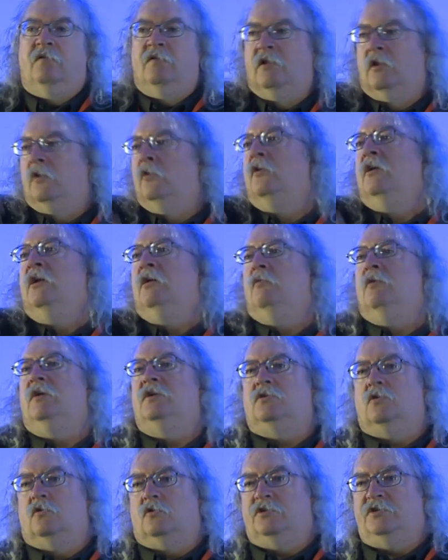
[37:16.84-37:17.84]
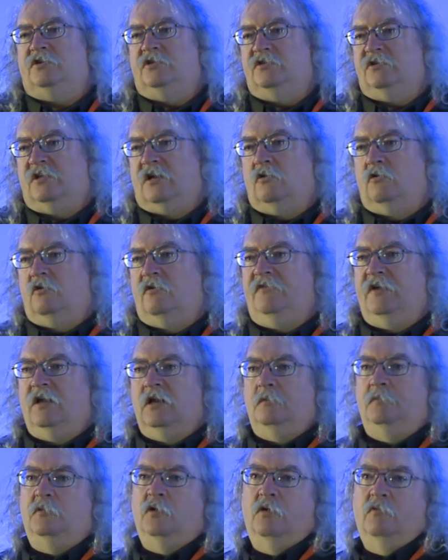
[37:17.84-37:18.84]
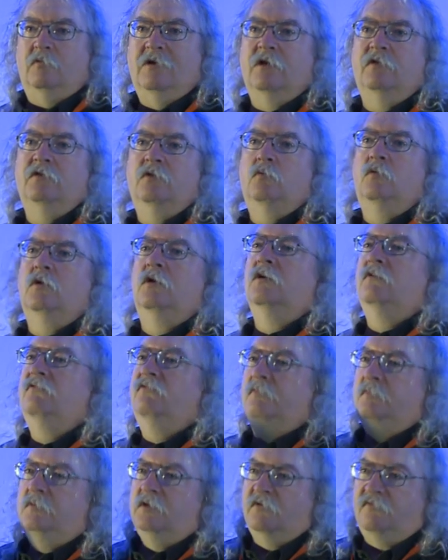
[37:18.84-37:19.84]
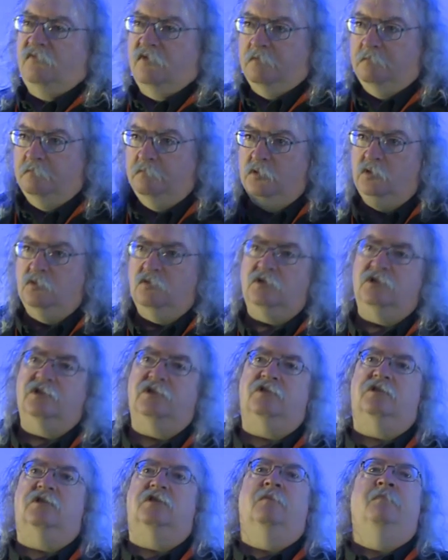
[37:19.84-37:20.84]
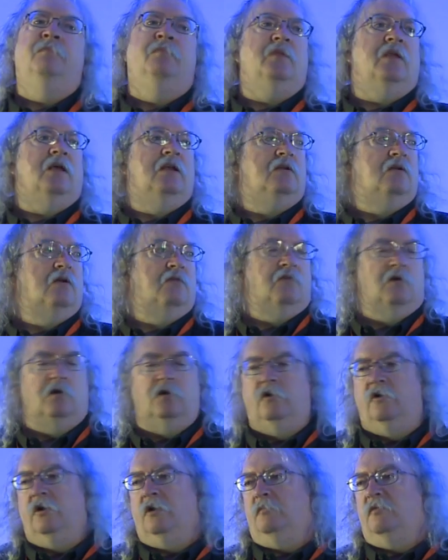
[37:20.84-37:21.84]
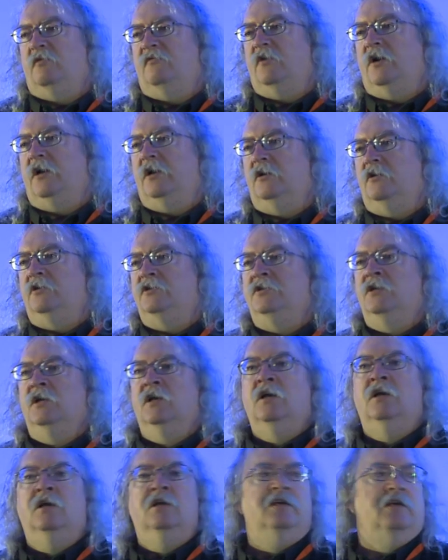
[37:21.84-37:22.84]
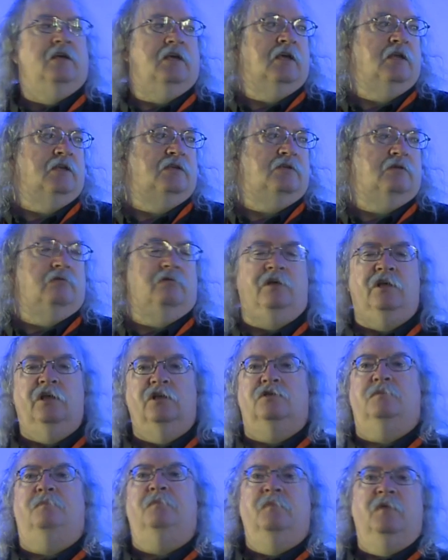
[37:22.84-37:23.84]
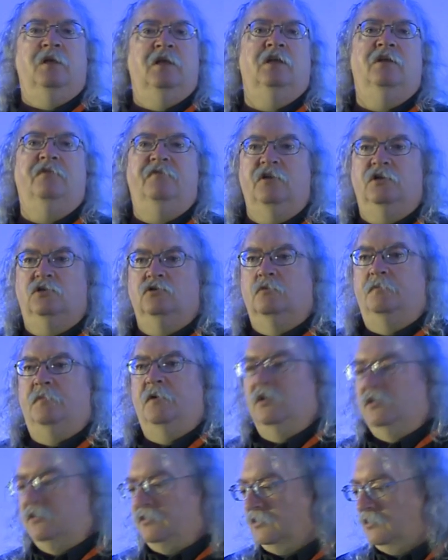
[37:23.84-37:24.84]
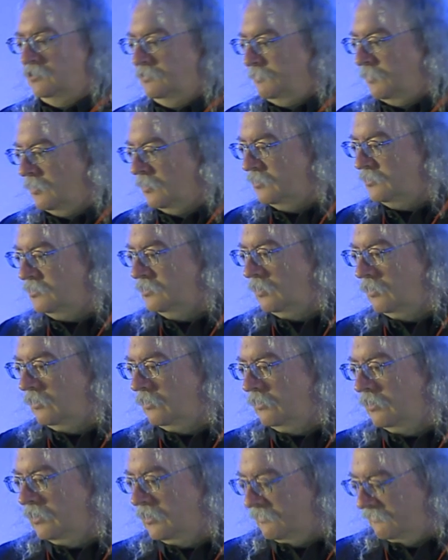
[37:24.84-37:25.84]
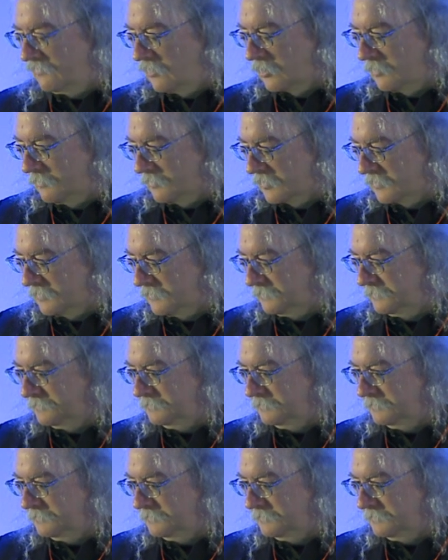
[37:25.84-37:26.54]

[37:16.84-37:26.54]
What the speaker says: the learning resources that are available around the world from different MOOCs and different learning providers into each individual person's personal learning environment.